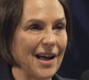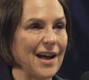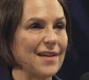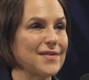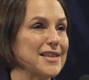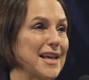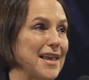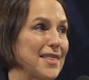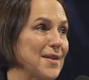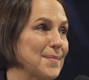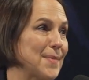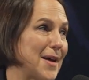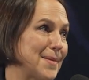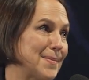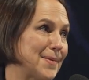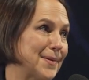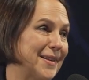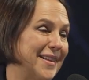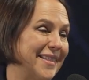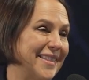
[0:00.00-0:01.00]
I've seen the
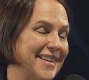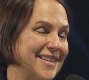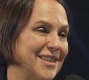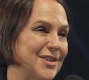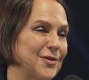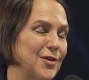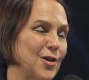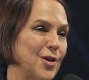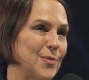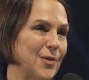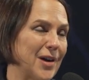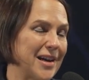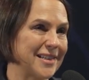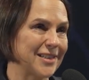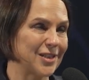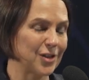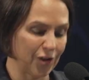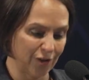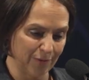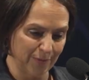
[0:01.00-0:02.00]
people in this room raise
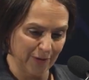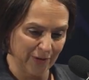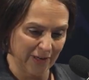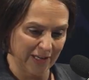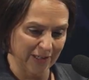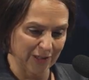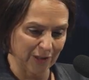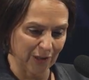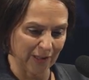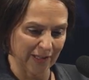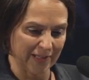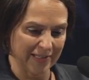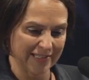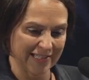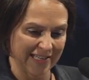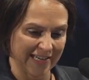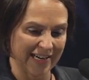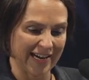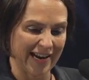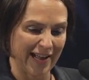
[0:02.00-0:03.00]
$2 million
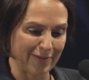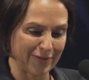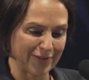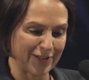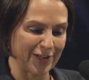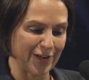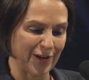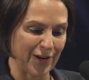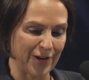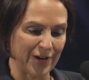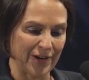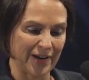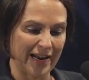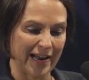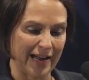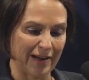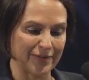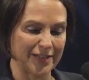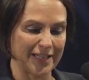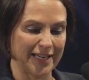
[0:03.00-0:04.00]
in an afternoon
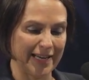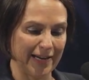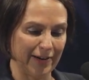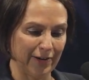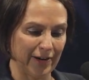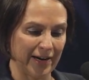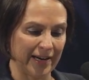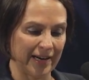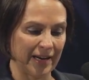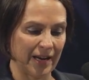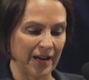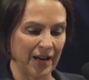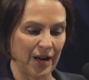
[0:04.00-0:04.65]
after hearing